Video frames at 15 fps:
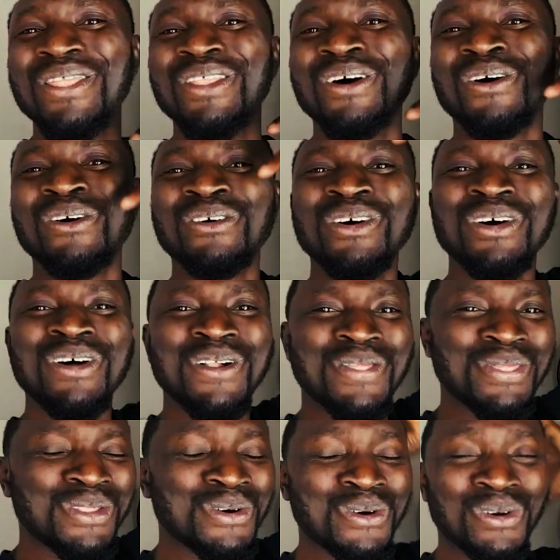no
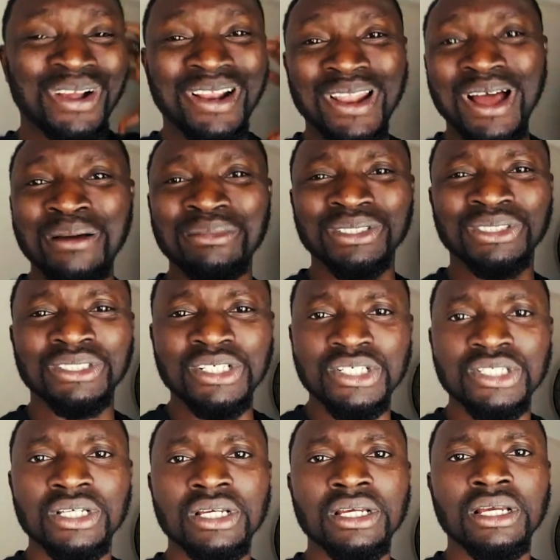glam, it's
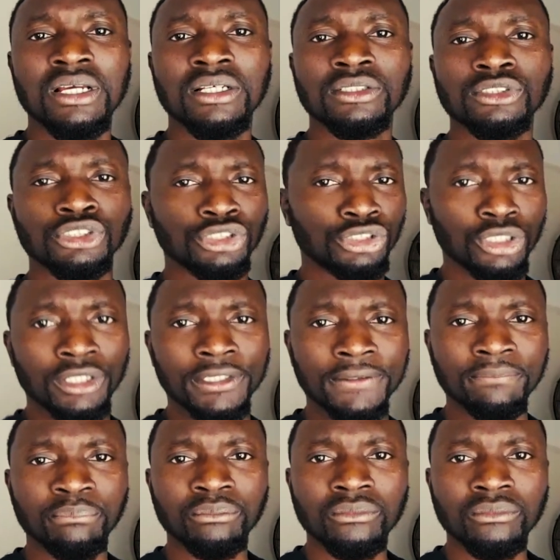just John.